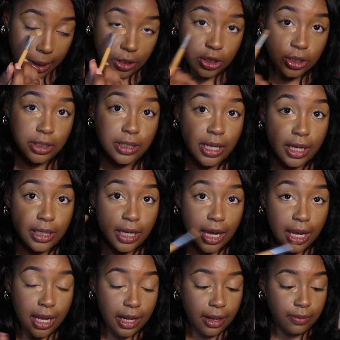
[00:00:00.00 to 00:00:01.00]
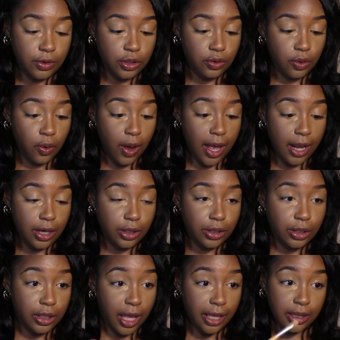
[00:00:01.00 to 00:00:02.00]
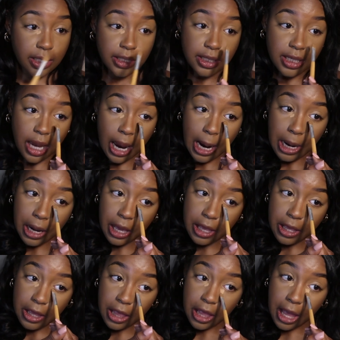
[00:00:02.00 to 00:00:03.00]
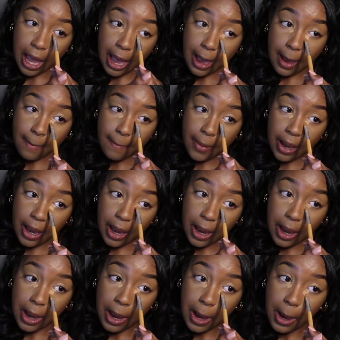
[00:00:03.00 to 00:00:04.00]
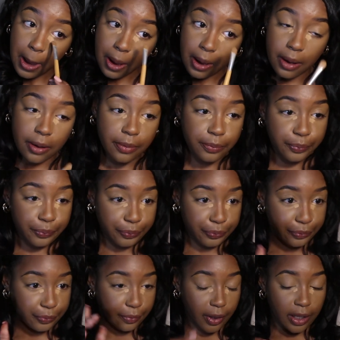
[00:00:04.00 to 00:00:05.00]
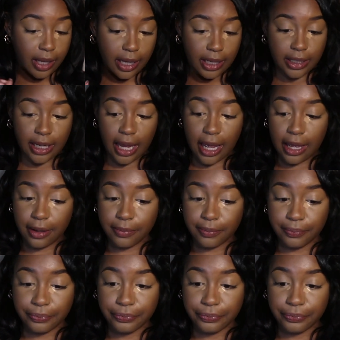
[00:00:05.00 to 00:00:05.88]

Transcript: just like that. I'm just gonna add like the tiniest tad bit like that,